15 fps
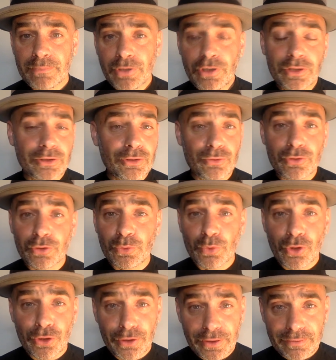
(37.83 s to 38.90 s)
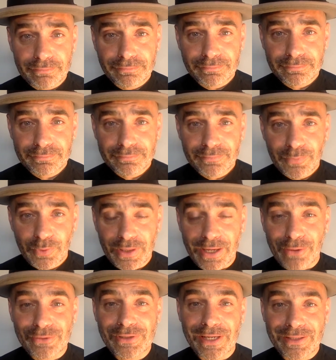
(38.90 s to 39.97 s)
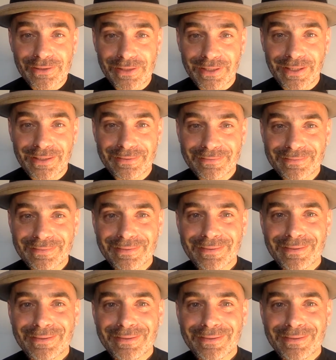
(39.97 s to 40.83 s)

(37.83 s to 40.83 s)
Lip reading: You can do good work without testing it,